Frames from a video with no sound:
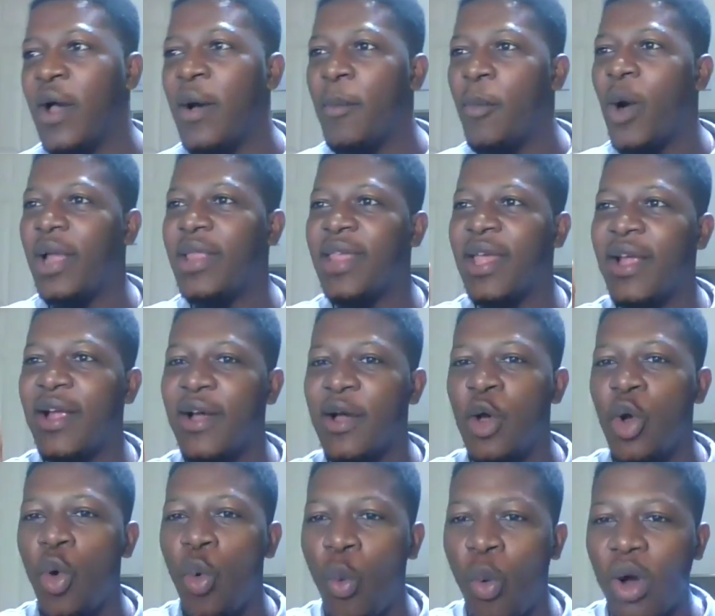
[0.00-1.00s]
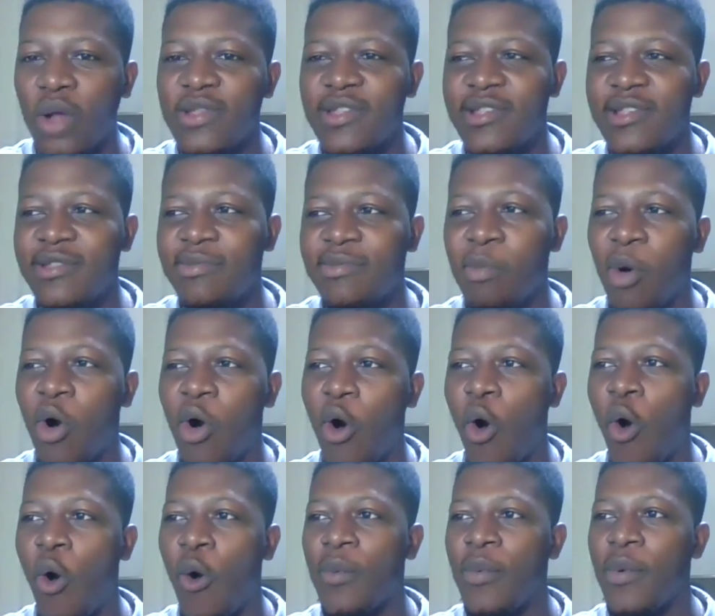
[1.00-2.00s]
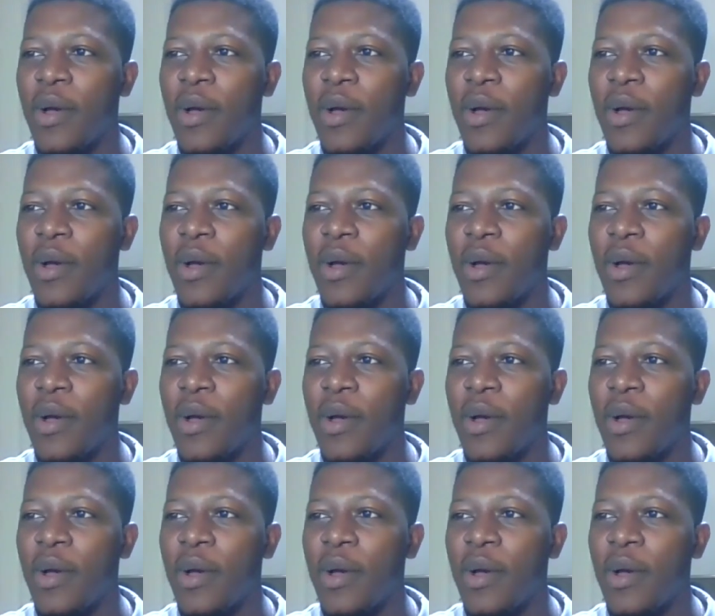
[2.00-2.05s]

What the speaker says: But I think what's more,